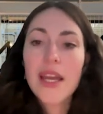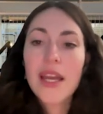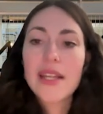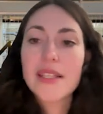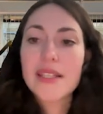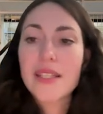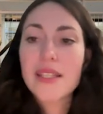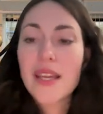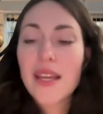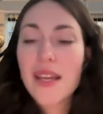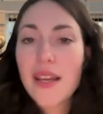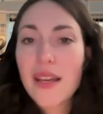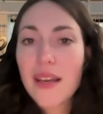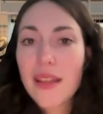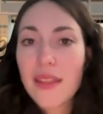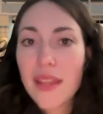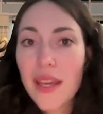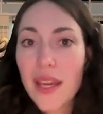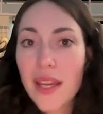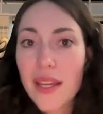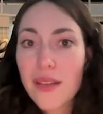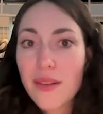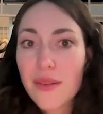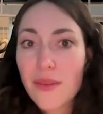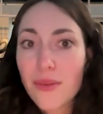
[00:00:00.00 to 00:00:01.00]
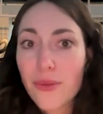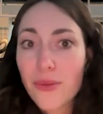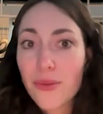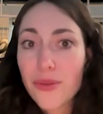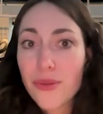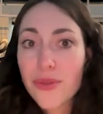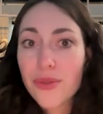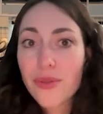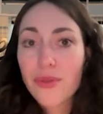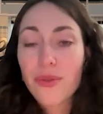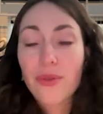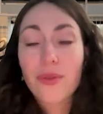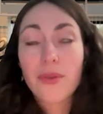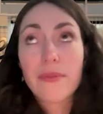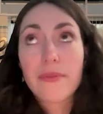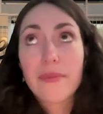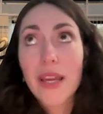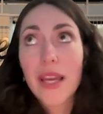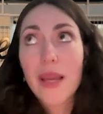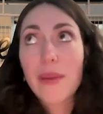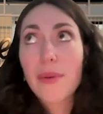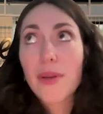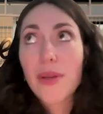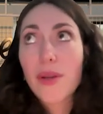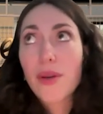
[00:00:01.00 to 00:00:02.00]
And then also
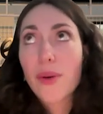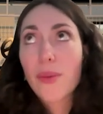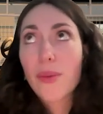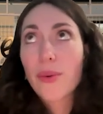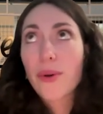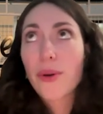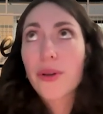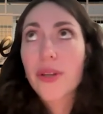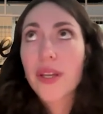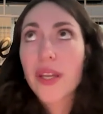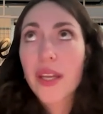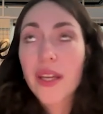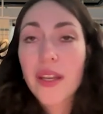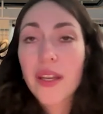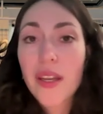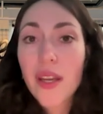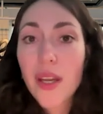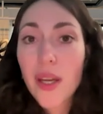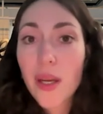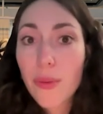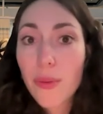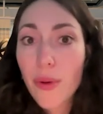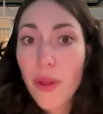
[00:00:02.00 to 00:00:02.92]
maybe you're working